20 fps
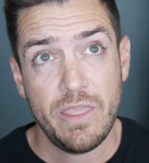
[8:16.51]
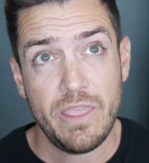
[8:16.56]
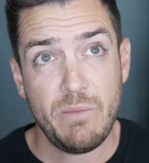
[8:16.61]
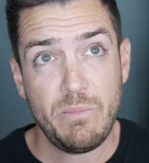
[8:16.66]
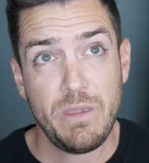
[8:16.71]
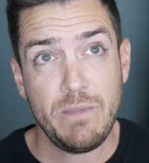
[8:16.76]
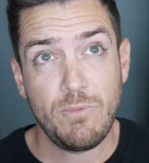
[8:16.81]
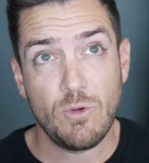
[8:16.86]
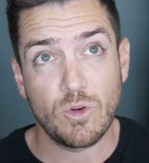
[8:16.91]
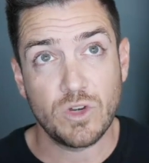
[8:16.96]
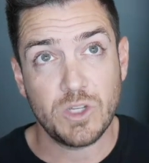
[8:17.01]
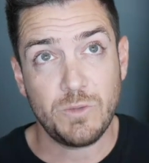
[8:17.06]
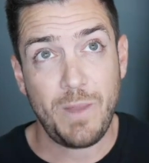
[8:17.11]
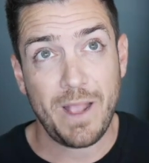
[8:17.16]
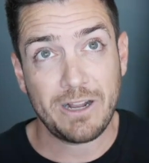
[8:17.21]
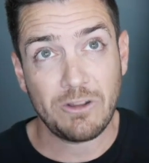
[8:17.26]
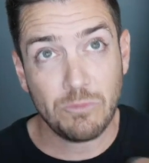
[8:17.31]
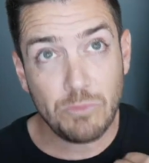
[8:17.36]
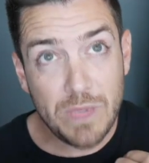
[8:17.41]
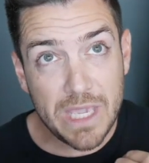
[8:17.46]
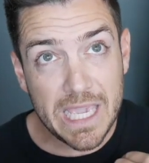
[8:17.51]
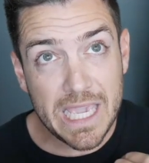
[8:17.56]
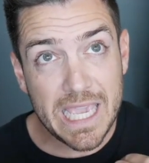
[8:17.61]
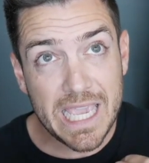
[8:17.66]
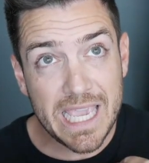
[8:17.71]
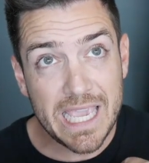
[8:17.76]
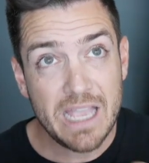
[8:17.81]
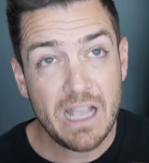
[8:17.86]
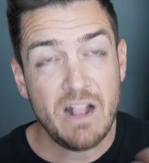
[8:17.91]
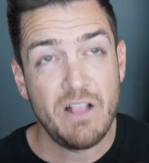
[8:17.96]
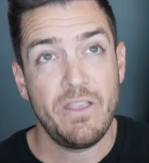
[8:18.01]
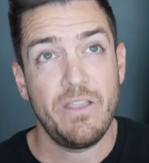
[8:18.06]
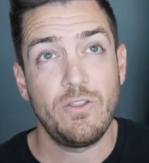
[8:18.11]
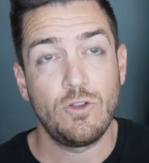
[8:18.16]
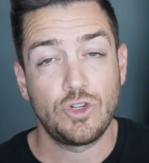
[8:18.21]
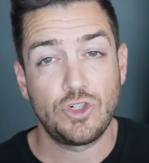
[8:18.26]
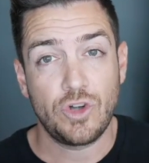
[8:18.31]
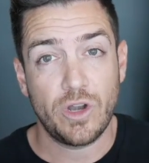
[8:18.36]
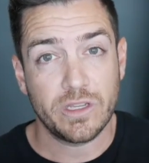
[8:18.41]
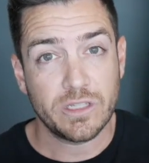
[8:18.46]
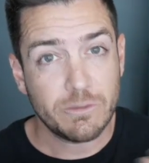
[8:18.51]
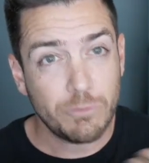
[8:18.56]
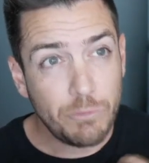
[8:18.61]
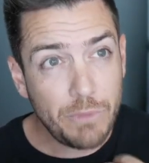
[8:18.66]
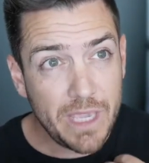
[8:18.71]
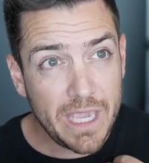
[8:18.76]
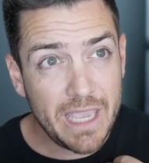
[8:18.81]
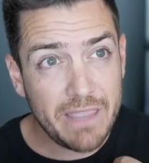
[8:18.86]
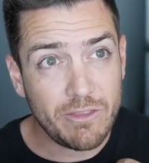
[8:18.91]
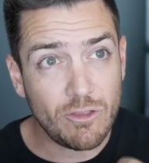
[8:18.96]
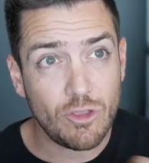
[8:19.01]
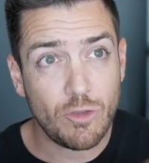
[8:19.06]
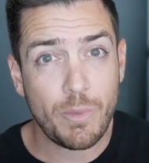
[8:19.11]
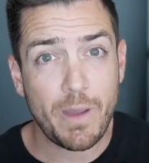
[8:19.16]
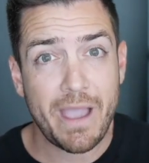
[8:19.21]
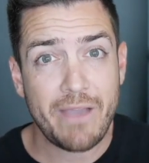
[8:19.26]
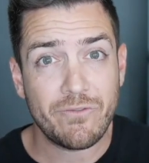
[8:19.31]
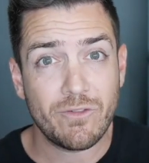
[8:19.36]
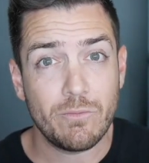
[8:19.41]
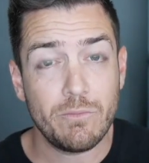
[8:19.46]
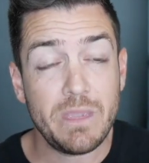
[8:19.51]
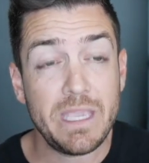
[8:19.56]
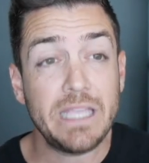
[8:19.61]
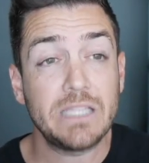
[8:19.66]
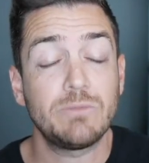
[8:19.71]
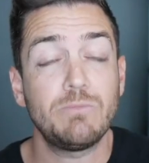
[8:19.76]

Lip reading: then people respect me, then they'll trust me, then they'll buy from me.